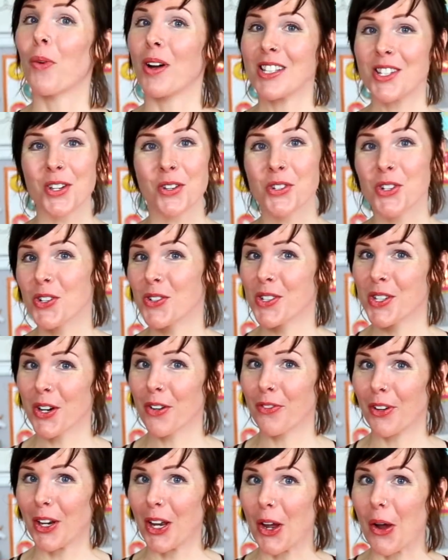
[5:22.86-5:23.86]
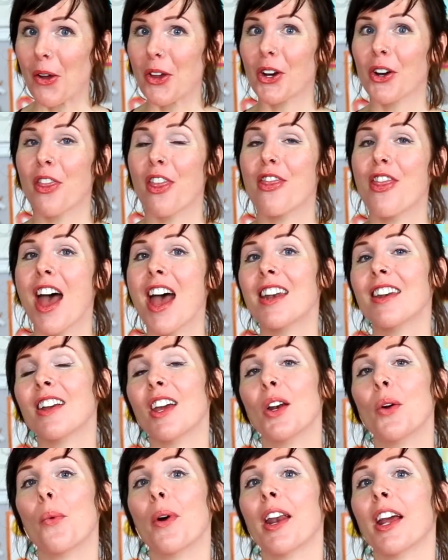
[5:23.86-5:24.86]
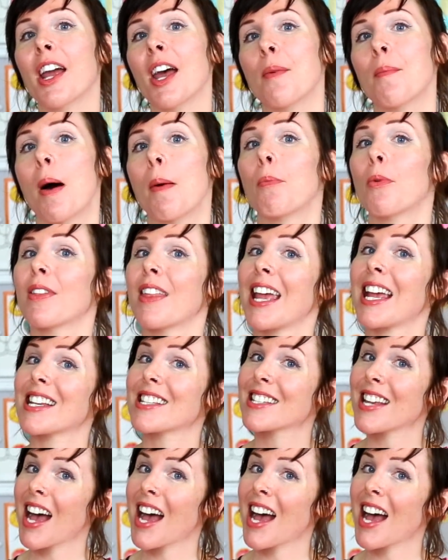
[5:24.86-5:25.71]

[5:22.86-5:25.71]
Once you choose your video, you're then going to want to come up with a